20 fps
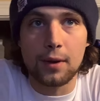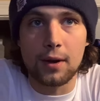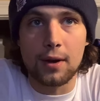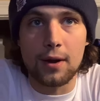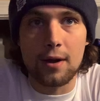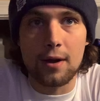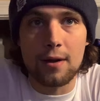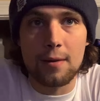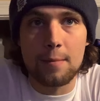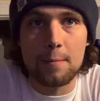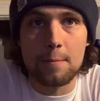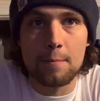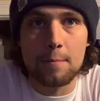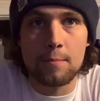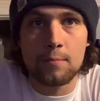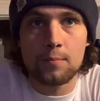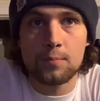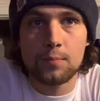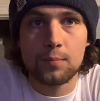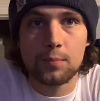Um
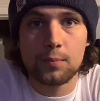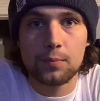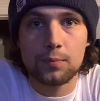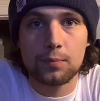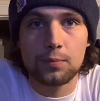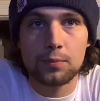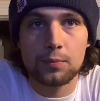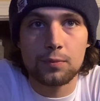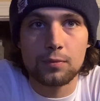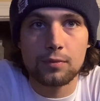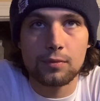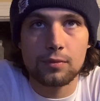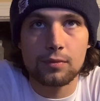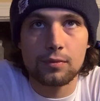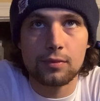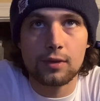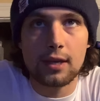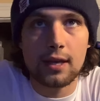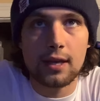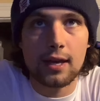
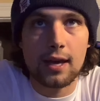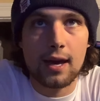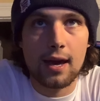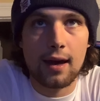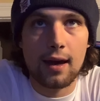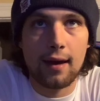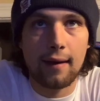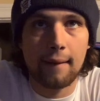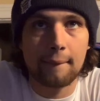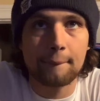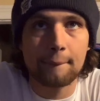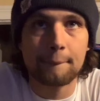yeah.